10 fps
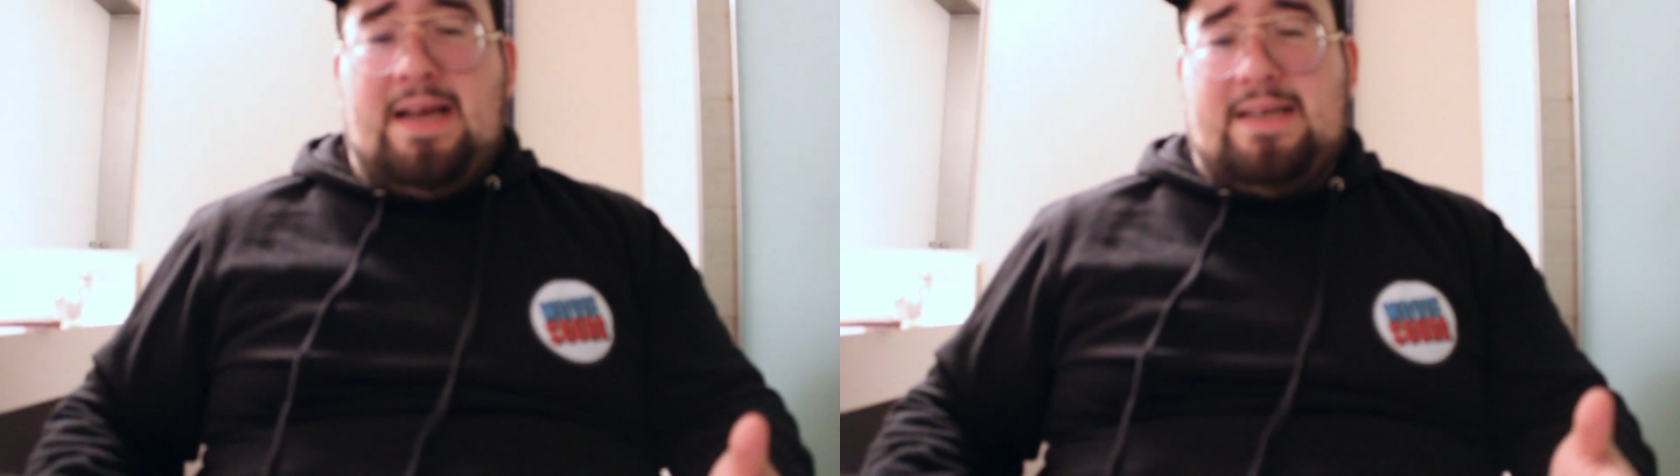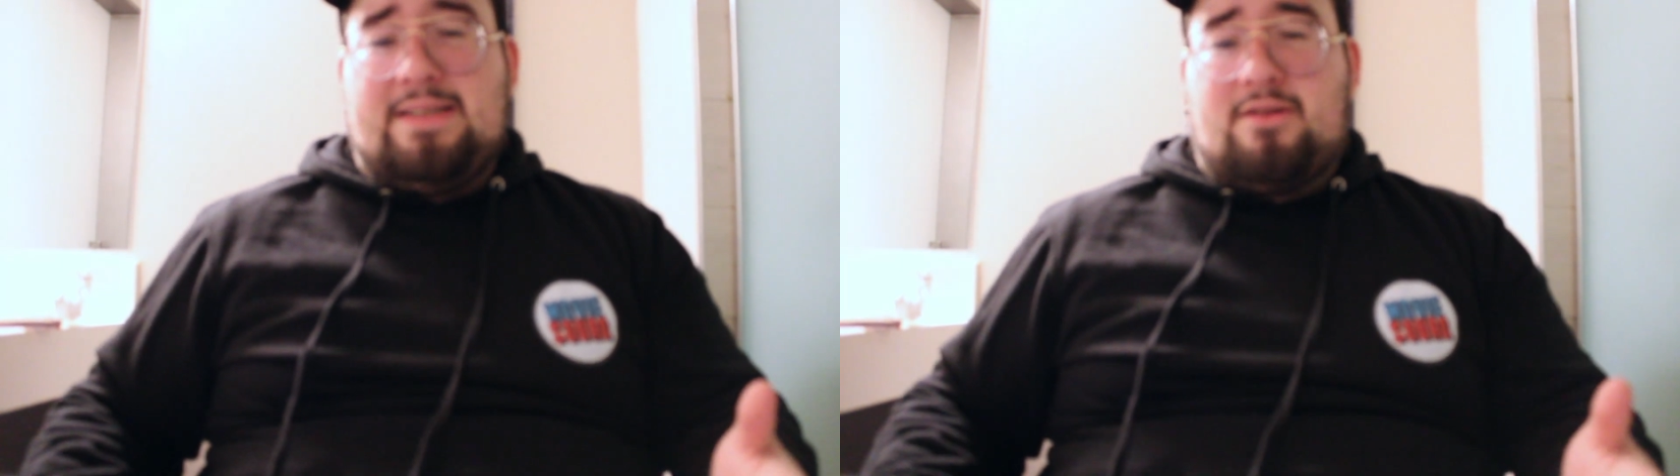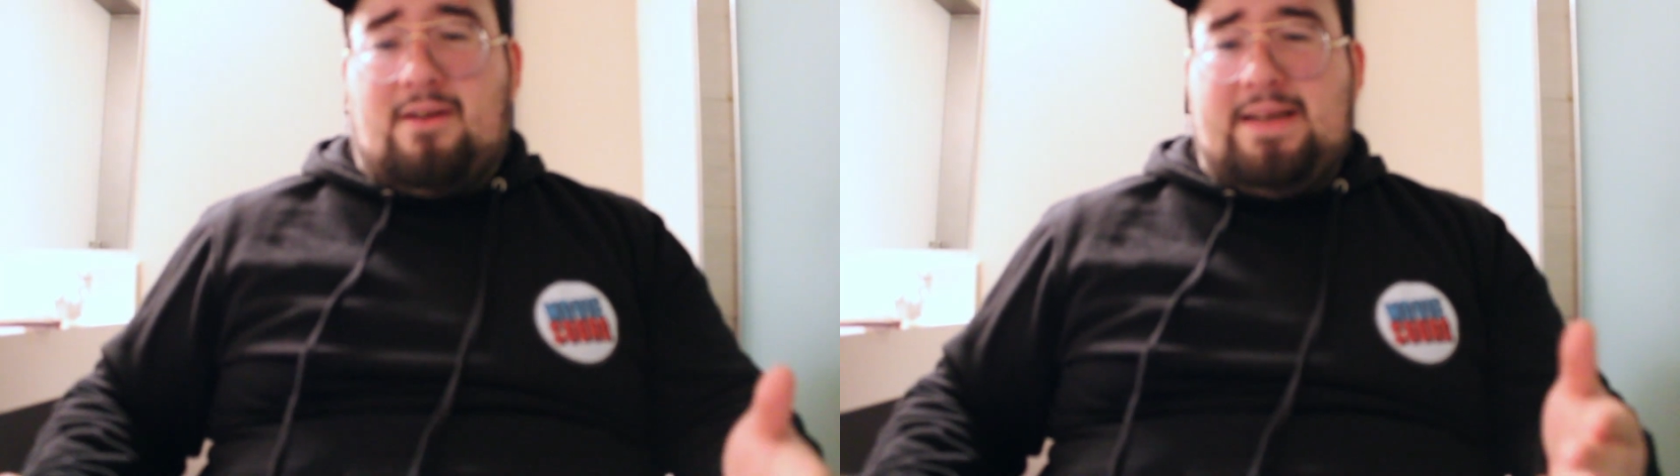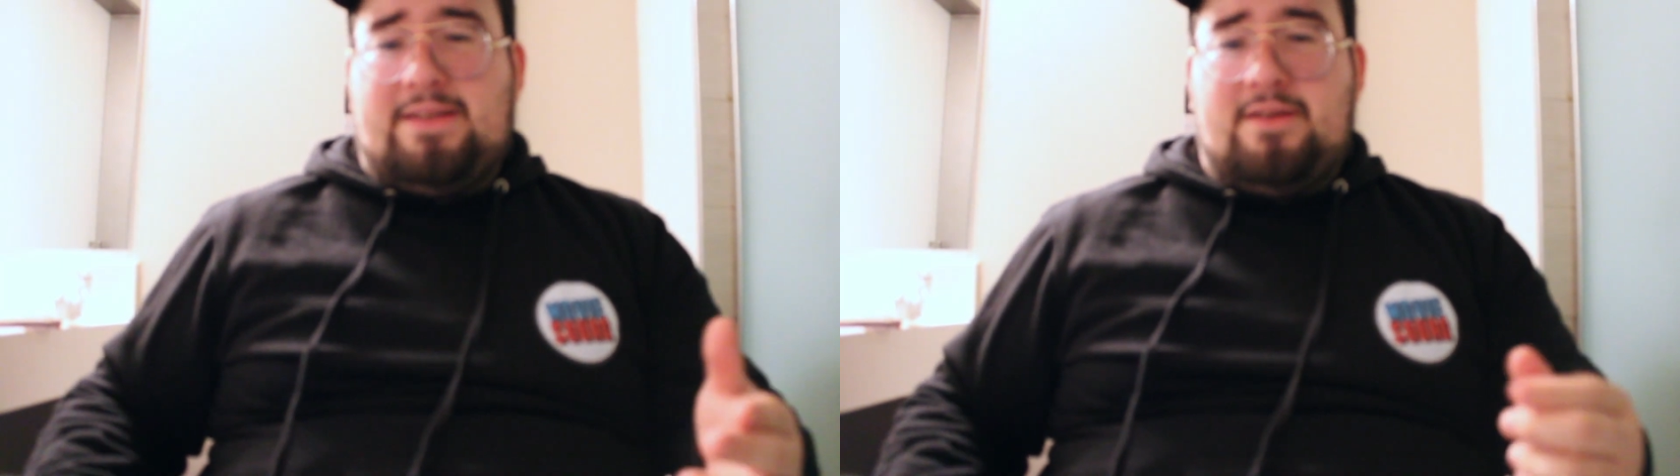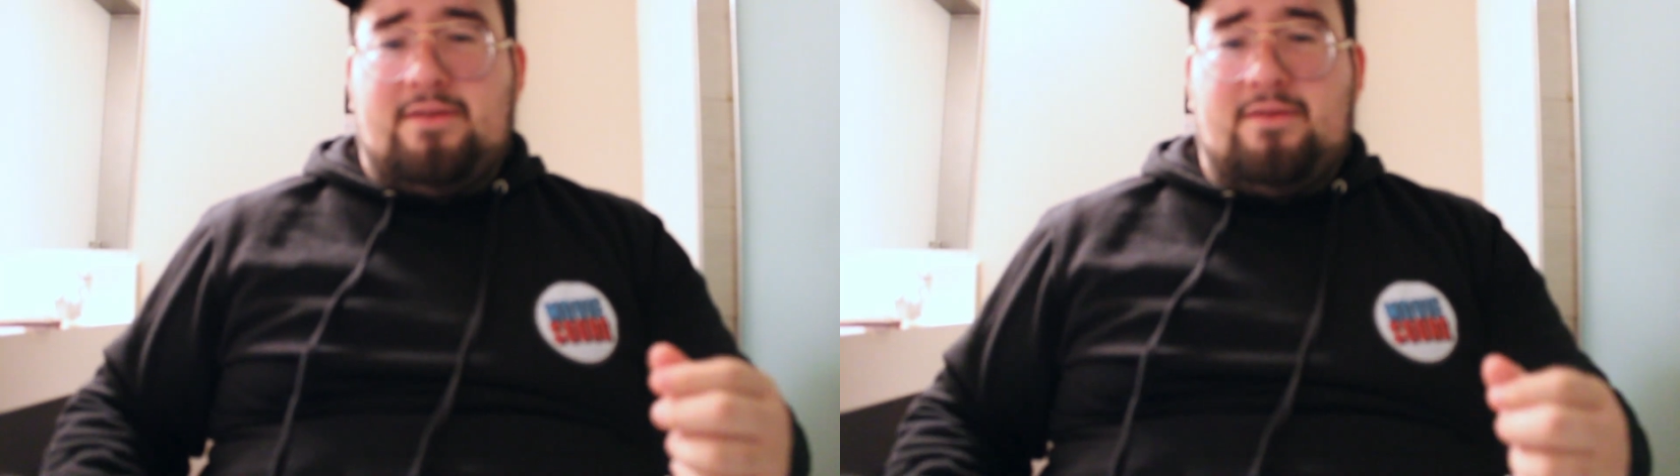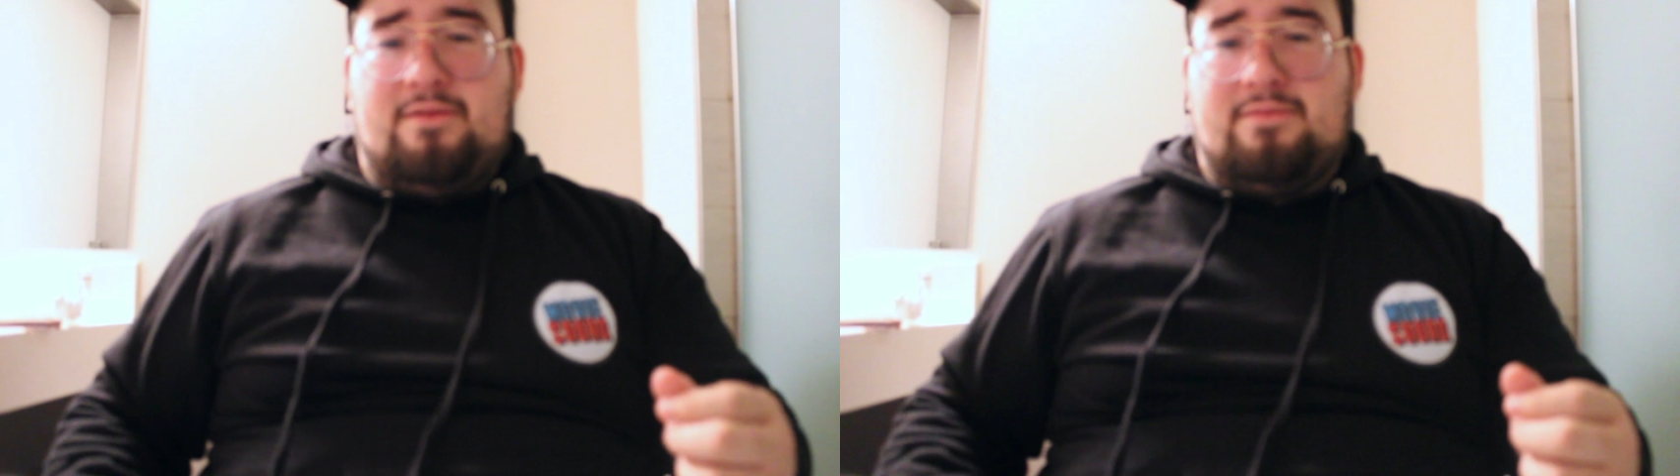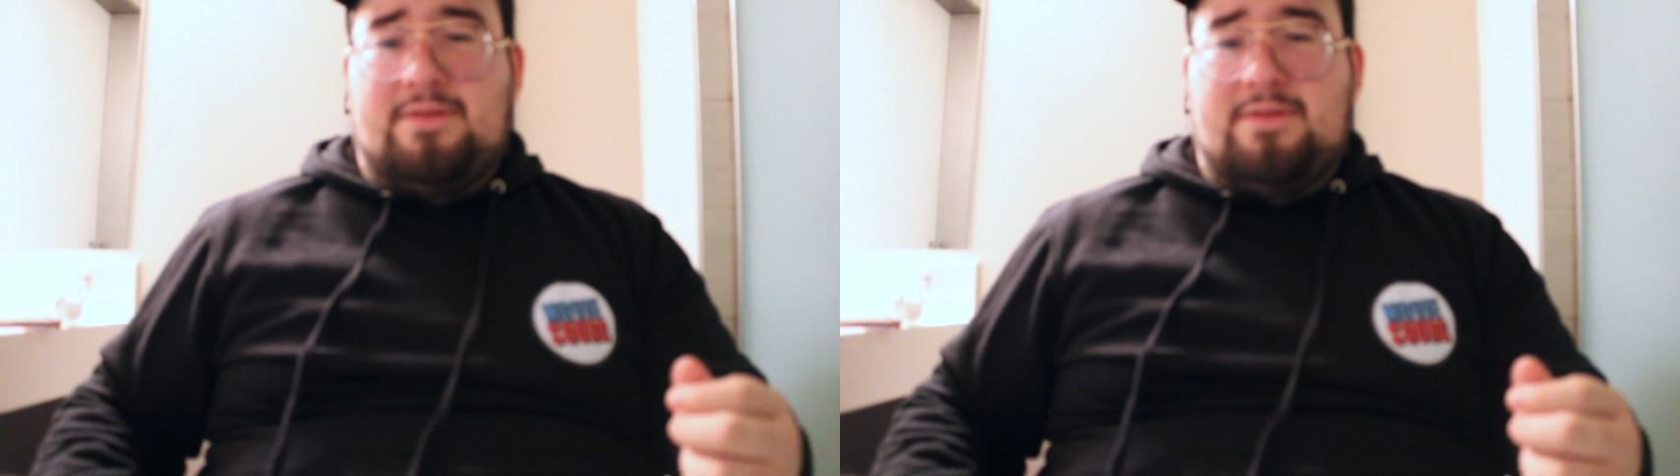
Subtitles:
is trying to